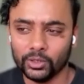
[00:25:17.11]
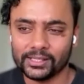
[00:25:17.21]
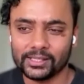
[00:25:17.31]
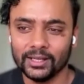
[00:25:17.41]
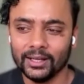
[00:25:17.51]

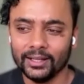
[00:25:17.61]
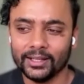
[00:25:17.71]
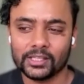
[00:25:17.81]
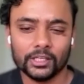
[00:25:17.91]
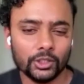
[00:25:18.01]
Is
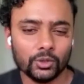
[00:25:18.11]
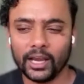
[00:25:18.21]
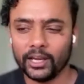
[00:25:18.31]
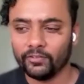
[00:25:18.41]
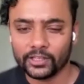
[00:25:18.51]
this a new
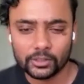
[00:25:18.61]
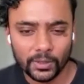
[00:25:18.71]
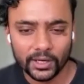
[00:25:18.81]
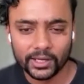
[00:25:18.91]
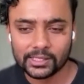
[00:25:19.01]
kind of
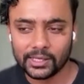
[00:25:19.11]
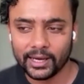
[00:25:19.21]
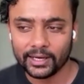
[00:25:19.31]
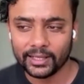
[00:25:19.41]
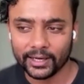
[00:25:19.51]
experience
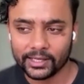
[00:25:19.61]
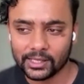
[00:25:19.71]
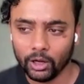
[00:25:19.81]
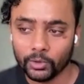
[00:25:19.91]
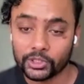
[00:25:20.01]
layer that is
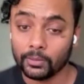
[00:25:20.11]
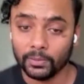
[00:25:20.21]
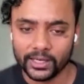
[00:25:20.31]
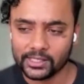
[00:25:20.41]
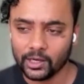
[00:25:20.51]
almost
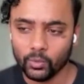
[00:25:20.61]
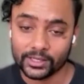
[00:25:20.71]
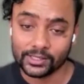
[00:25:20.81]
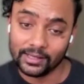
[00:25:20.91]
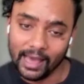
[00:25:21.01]
replacing
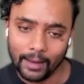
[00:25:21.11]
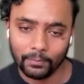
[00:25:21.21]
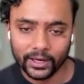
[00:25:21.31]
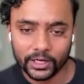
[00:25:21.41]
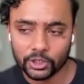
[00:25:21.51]
what is the
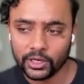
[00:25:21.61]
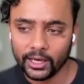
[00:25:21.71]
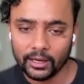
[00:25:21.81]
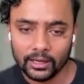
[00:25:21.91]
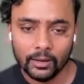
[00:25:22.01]
app layer today?